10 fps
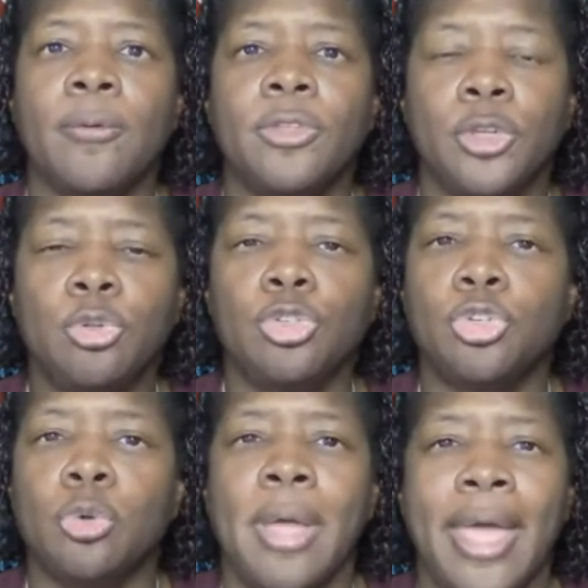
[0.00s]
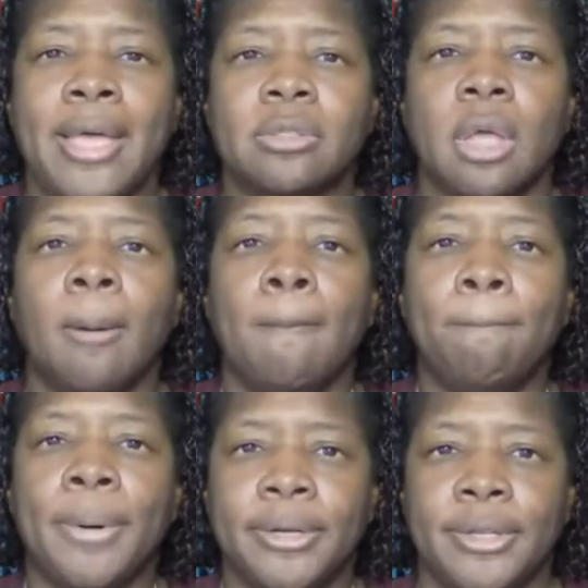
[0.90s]
YouTube has
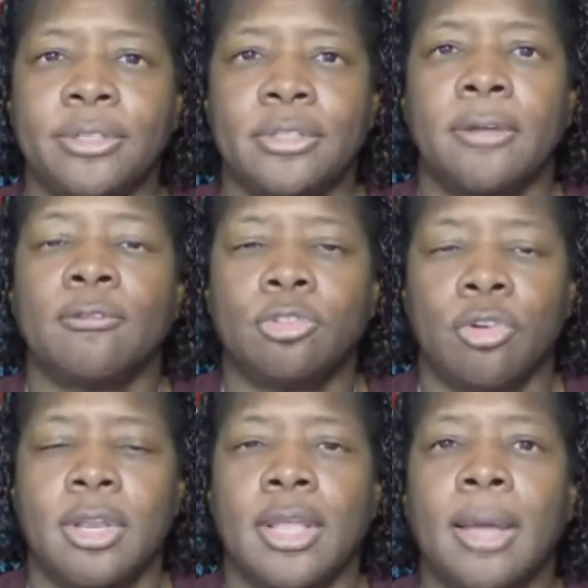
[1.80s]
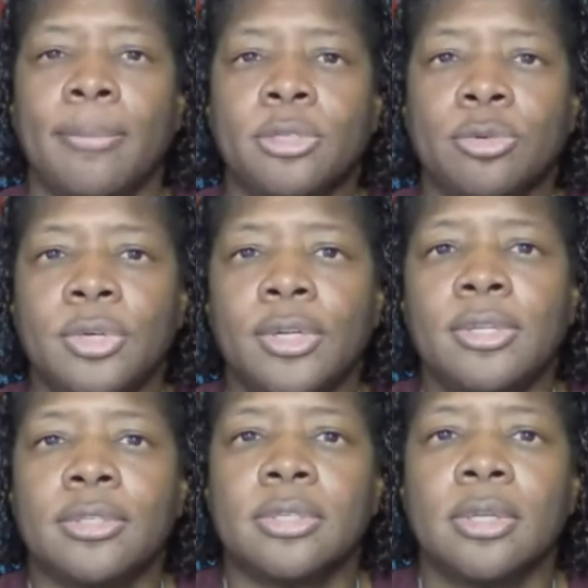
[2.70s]
abundance of training
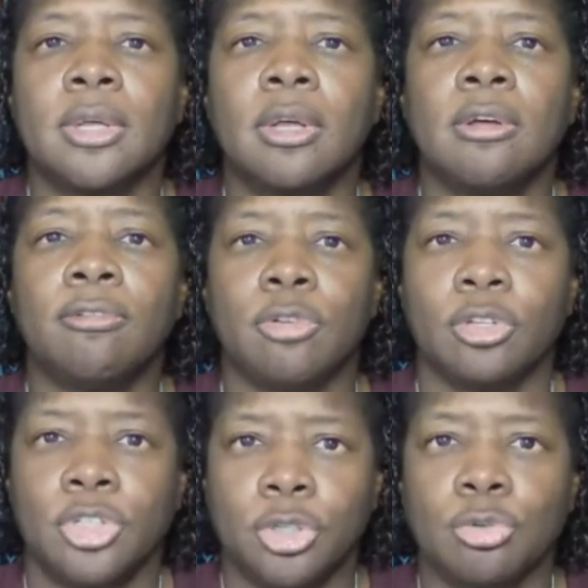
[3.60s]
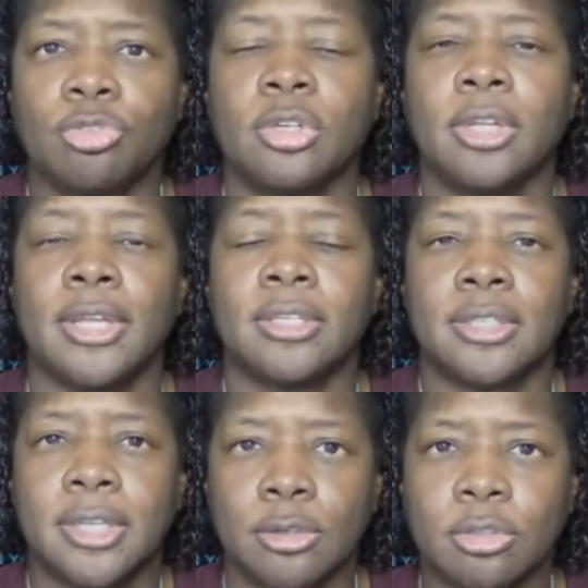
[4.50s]
opportunities for children to get
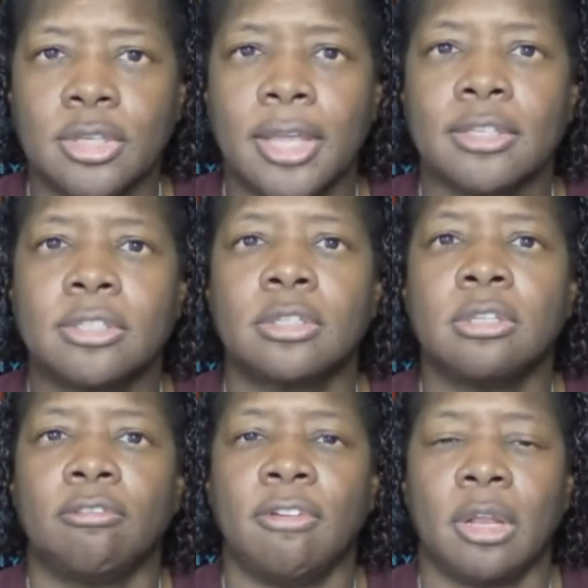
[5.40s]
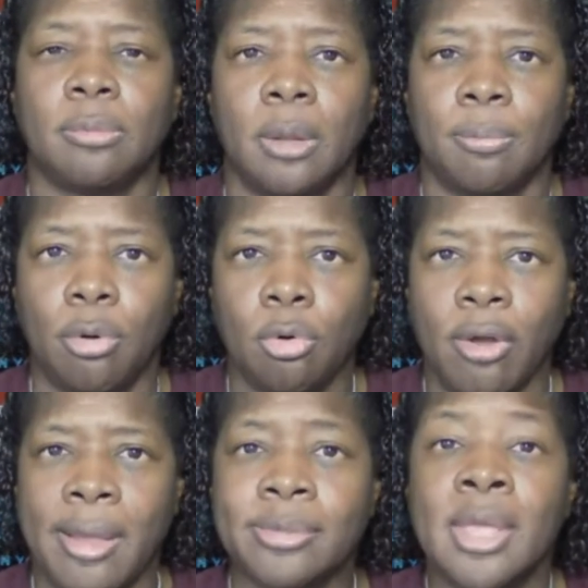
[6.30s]
skill sets to develop their
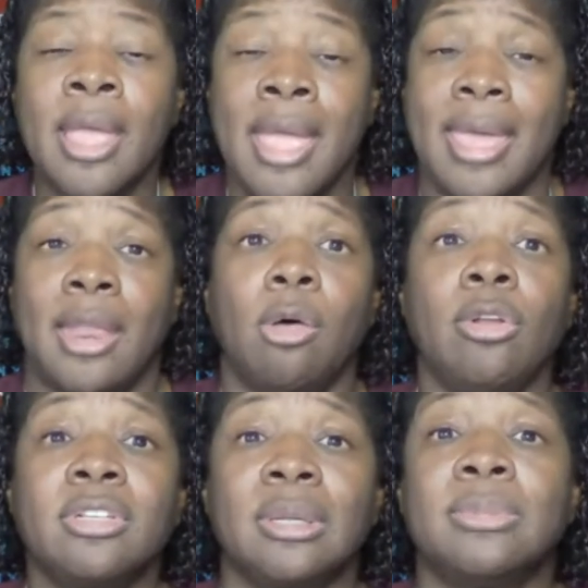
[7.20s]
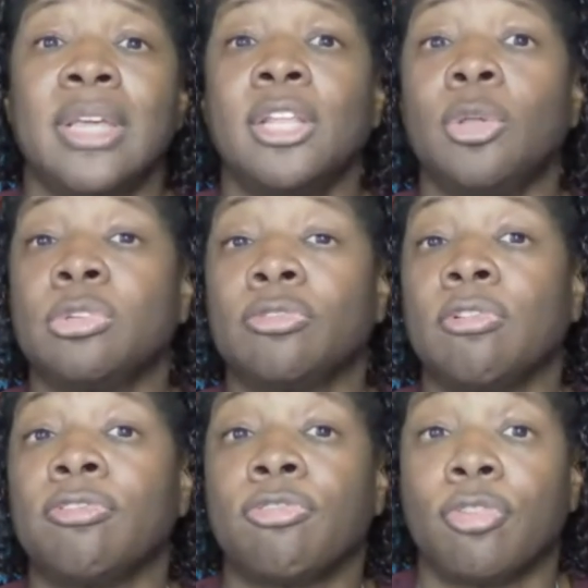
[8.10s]
programs. And all this I'm telling you is
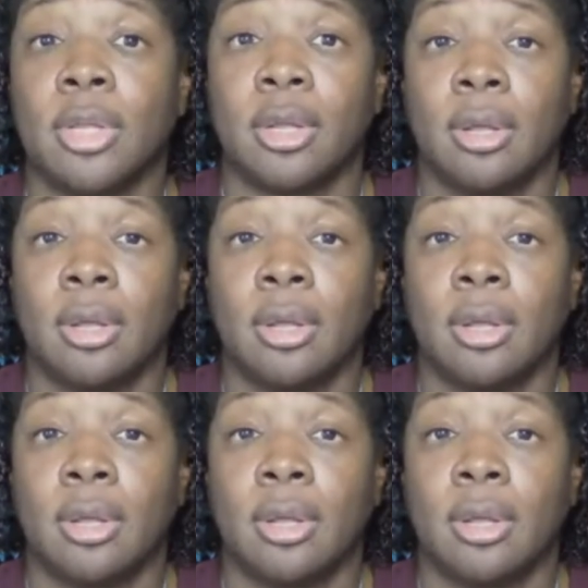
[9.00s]
for free.